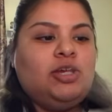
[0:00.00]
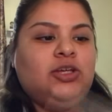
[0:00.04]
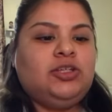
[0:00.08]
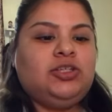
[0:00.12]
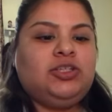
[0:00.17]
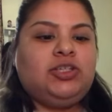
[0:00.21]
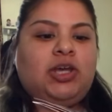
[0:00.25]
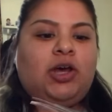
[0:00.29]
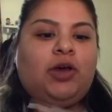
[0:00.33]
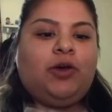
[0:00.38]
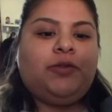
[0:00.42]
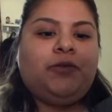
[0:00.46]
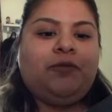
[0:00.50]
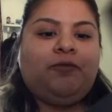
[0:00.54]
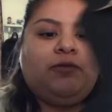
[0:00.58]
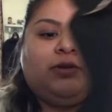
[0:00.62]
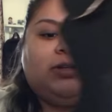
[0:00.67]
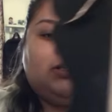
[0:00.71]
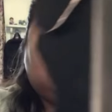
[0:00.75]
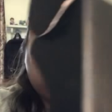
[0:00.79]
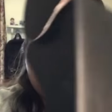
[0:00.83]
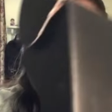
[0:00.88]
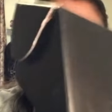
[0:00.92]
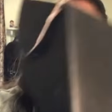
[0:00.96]
So the
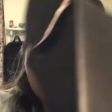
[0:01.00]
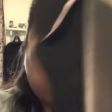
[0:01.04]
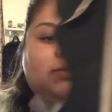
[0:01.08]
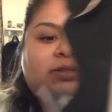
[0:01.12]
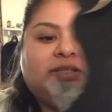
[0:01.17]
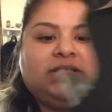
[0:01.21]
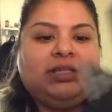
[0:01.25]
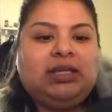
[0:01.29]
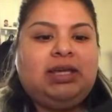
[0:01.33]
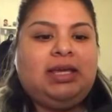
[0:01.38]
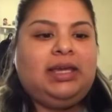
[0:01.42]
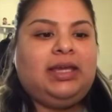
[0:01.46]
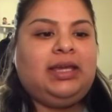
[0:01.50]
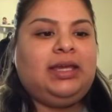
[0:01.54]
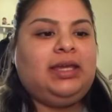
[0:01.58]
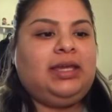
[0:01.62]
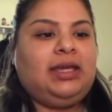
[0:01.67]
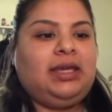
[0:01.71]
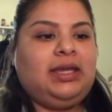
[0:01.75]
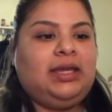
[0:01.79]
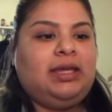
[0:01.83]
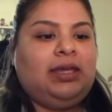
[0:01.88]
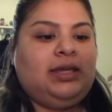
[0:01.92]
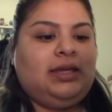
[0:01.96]
first thing I'm
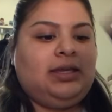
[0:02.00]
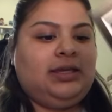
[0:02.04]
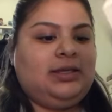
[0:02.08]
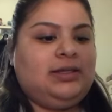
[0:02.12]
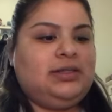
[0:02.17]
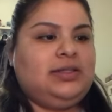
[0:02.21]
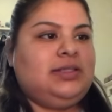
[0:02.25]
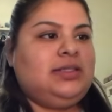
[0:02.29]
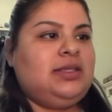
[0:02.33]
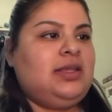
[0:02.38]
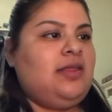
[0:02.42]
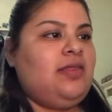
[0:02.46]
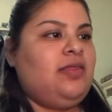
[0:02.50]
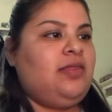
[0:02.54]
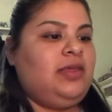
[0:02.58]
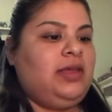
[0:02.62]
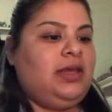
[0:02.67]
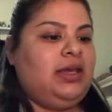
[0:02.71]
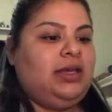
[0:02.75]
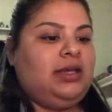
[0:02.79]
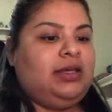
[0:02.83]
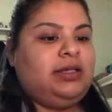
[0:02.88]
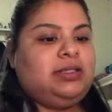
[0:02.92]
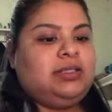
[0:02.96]
seeing is
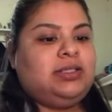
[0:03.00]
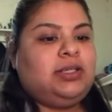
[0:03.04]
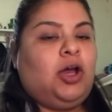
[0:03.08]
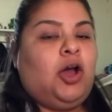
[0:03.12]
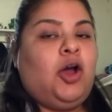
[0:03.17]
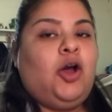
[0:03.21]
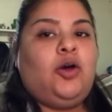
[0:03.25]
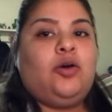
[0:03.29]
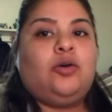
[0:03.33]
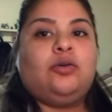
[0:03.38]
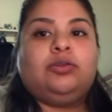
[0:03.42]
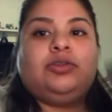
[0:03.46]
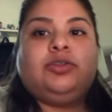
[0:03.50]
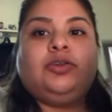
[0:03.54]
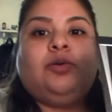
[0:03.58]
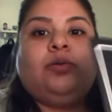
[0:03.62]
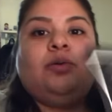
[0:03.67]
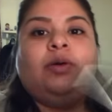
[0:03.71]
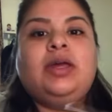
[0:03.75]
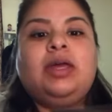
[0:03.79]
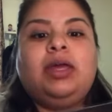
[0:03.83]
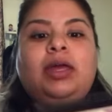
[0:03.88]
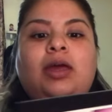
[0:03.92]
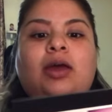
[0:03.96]
this.
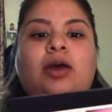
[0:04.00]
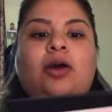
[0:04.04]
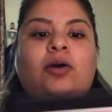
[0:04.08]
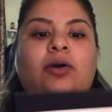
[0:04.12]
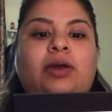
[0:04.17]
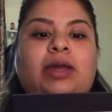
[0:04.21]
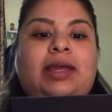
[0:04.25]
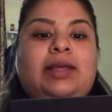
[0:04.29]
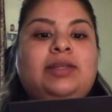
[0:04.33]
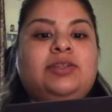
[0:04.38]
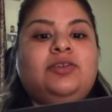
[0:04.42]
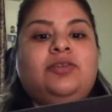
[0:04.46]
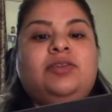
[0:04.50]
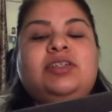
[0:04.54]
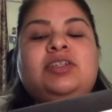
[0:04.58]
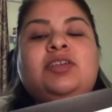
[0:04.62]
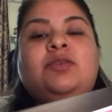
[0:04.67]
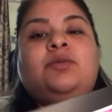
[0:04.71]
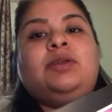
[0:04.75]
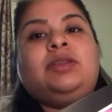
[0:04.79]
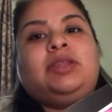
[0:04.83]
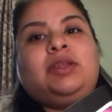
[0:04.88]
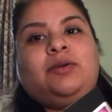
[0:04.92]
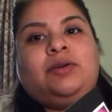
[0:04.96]
So this
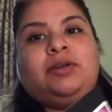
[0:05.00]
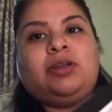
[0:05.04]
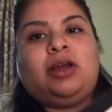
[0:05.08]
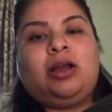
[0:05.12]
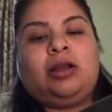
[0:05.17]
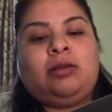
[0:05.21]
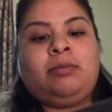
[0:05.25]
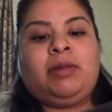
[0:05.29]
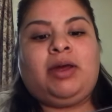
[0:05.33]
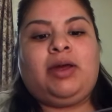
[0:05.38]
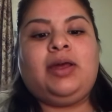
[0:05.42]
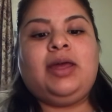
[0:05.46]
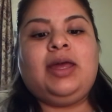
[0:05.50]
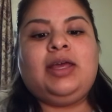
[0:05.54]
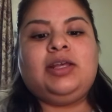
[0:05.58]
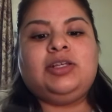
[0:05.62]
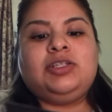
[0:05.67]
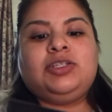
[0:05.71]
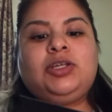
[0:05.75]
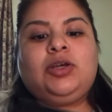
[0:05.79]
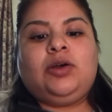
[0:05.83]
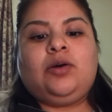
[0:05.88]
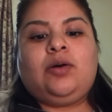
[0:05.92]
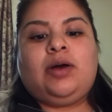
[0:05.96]
is what they were talking about.
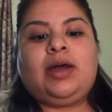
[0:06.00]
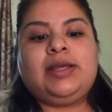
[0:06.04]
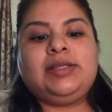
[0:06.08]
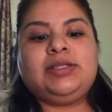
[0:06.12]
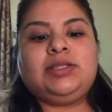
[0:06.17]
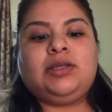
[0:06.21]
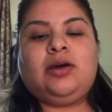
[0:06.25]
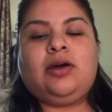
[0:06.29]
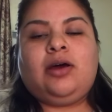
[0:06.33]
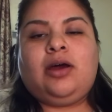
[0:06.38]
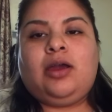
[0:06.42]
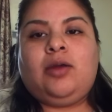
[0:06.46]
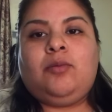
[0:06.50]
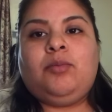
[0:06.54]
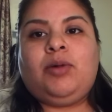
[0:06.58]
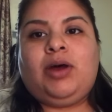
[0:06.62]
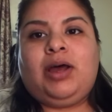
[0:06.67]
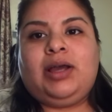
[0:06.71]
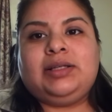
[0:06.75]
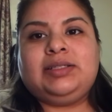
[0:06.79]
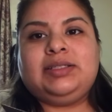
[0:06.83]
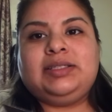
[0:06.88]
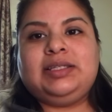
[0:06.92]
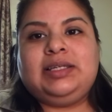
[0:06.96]
So I saw on
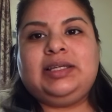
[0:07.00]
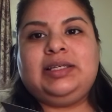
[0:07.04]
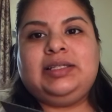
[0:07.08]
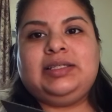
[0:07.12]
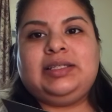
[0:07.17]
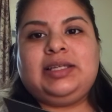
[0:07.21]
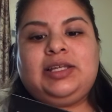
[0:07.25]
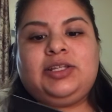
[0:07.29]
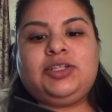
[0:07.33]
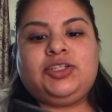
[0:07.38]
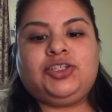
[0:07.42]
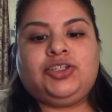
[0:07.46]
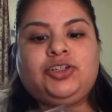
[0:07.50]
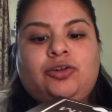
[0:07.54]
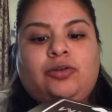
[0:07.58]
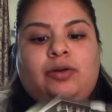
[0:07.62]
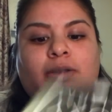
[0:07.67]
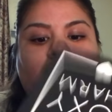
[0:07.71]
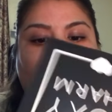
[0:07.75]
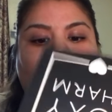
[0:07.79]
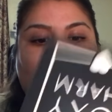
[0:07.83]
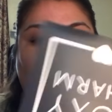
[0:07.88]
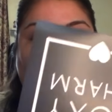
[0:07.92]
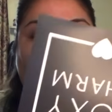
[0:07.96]
Boxy's
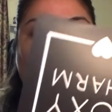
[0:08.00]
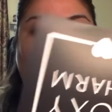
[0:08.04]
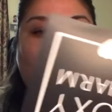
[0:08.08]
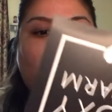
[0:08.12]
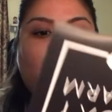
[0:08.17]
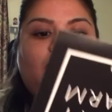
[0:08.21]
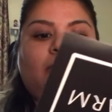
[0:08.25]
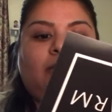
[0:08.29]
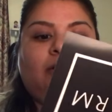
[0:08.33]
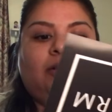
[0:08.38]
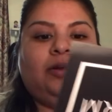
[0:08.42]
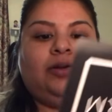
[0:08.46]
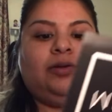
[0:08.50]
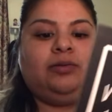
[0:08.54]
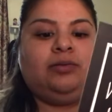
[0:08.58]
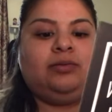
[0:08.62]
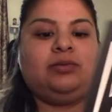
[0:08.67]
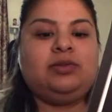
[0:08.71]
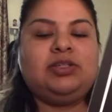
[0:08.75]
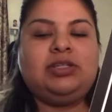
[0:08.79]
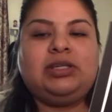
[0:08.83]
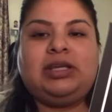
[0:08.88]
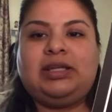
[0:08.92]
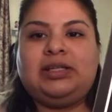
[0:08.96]
Instagram on their
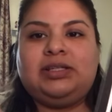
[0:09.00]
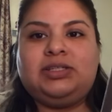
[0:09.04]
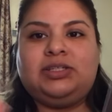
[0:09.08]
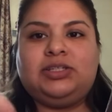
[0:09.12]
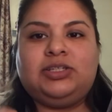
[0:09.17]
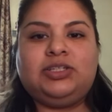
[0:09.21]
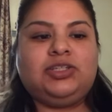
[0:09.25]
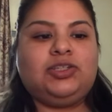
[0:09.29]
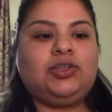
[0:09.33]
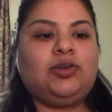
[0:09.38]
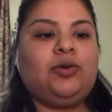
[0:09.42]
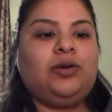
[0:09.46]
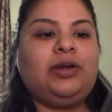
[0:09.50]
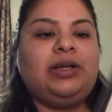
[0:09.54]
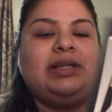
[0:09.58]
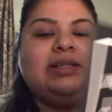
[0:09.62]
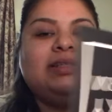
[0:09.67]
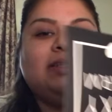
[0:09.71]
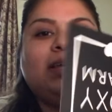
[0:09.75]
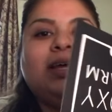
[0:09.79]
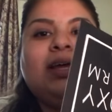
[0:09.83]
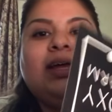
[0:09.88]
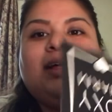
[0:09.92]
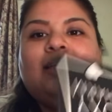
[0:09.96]
Insta
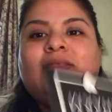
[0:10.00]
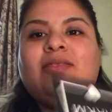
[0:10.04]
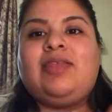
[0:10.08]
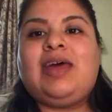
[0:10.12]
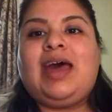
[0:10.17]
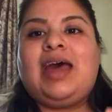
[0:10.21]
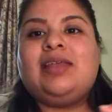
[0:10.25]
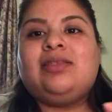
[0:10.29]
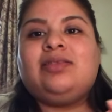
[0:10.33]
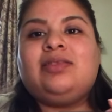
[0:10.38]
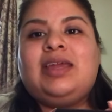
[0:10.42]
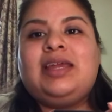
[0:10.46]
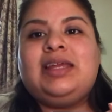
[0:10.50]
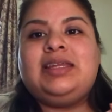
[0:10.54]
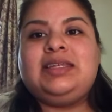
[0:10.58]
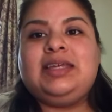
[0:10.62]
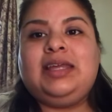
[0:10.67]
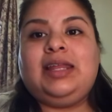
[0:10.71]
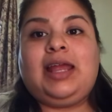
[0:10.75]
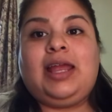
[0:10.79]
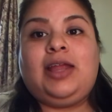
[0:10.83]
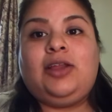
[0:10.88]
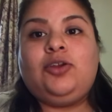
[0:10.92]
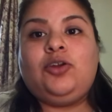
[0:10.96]
stories that they
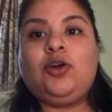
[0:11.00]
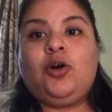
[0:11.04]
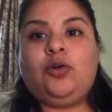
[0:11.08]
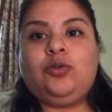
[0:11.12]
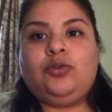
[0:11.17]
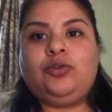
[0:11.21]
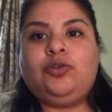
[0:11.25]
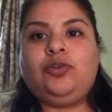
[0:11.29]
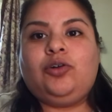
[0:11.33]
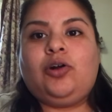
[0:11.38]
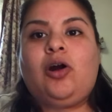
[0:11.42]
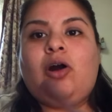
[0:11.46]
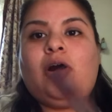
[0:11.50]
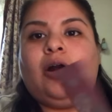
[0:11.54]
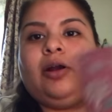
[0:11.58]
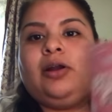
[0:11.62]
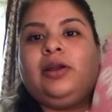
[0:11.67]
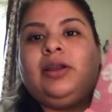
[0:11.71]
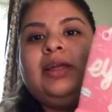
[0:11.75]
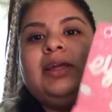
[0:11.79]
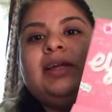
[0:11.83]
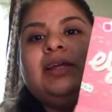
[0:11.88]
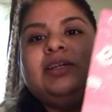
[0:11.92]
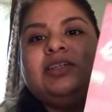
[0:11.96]
did a whole new
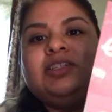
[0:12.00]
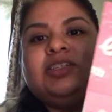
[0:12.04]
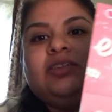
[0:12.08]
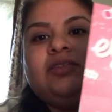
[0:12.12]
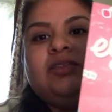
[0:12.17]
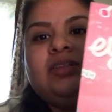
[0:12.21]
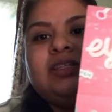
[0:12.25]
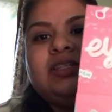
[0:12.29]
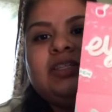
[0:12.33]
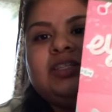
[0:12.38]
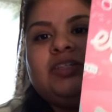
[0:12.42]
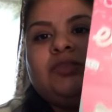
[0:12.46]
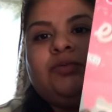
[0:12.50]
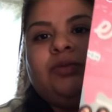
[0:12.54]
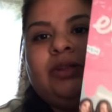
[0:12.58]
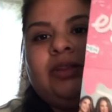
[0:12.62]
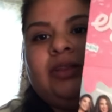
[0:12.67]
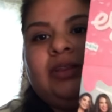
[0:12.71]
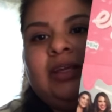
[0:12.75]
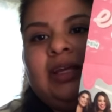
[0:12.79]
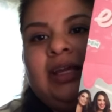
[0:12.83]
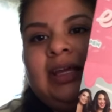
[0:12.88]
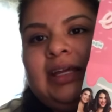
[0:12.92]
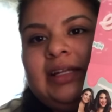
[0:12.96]
card. So this is
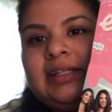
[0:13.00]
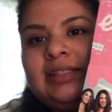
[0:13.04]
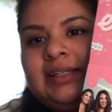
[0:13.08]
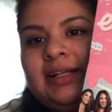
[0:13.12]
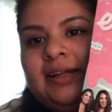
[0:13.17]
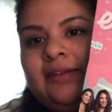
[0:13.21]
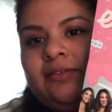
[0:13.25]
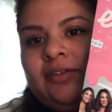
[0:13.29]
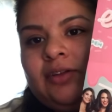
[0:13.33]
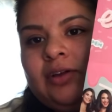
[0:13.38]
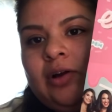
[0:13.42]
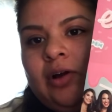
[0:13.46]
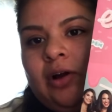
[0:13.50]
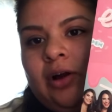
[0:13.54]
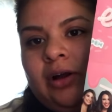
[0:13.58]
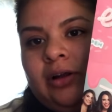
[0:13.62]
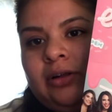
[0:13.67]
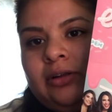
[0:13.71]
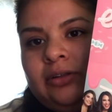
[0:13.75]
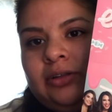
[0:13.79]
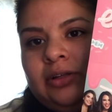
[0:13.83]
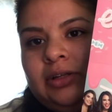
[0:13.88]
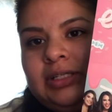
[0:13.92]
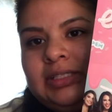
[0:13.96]
what the inside of the
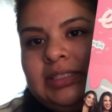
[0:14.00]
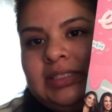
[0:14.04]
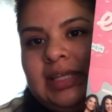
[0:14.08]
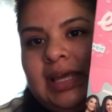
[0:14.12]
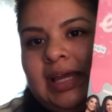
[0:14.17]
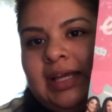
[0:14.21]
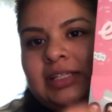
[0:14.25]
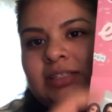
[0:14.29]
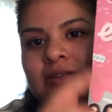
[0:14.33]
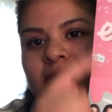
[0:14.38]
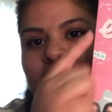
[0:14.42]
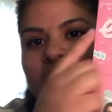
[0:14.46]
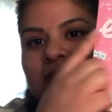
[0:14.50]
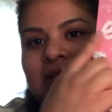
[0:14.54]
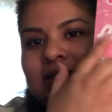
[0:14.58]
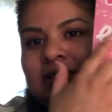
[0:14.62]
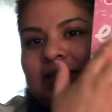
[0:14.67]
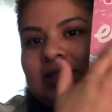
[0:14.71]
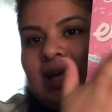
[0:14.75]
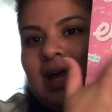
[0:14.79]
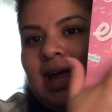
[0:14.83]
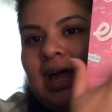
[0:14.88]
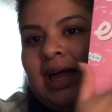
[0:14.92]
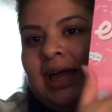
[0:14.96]
card looks like. So it
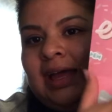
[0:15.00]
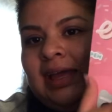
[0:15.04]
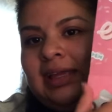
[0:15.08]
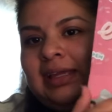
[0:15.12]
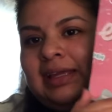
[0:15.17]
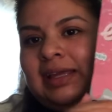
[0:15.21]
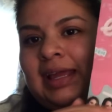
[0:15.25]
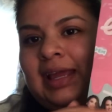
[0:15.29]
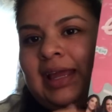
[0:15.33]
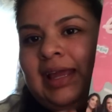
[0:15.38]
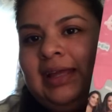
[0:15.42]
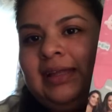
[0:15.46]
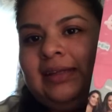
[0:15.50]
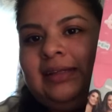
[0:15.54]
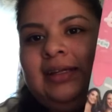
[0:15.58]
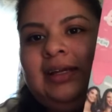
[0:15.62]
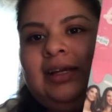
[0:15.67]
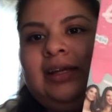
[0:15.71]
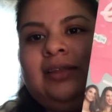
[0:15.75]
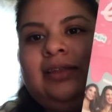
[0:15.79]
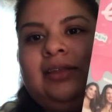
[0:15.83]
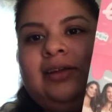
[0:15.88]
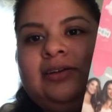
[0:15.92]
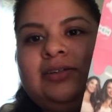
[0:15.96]
says eye
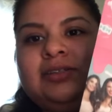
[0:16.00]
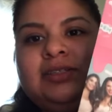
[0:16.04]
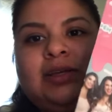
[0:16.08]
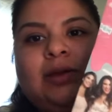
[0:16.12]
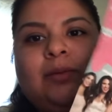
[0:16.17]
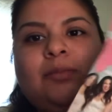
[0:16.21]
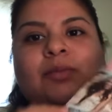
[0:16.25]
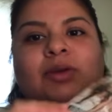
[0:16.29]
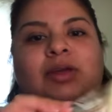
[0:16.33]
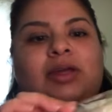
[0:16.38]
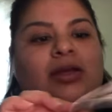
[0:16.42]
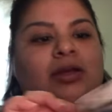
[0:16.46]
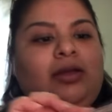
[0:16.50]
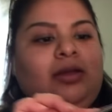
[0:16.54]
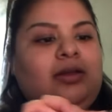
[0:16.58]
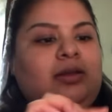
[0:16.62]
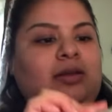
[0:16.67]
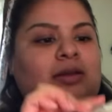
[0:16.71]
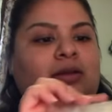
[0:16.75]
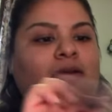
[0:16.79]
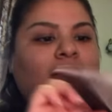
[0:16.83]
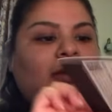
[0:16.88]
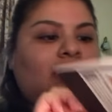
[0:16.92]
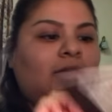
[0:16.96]
candy and there's some
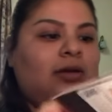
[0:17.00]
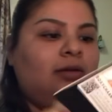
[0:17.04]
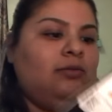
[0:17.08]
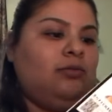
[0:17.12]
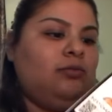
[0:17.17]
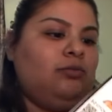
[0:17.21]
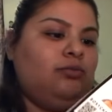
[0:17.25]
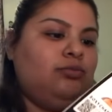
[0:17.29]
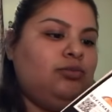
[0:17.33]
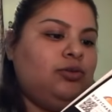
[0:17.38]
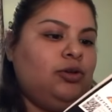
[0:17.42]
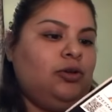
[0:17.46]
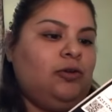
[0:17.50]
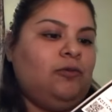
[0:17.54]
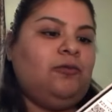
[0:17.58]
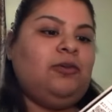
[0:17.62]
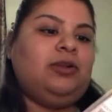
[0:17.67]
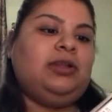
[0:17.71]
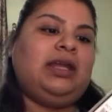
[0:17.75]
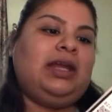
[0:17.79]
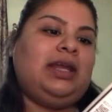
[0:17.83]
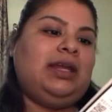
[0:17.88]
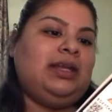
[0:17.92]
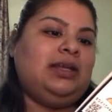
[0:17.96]

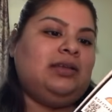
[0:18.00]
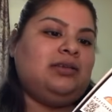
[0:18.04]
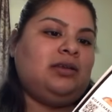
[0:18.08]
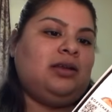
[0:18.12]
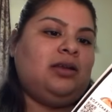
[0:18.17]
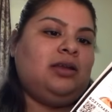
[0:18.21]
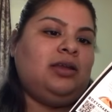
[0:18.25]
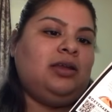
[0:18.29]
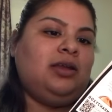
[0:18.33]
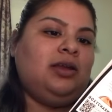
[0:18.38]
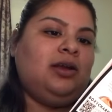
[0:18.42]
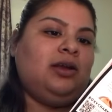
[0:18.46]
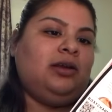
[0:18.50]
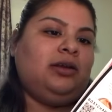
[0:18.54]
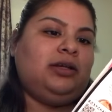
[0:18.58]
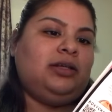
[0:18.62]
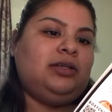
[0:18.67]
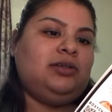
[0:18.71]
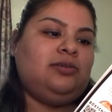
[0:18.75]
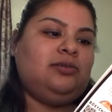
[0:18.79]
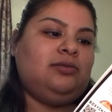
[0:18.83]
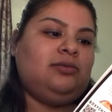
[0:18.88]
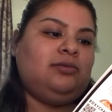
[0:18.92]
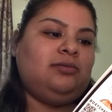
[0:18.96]
beautiful ladies on here.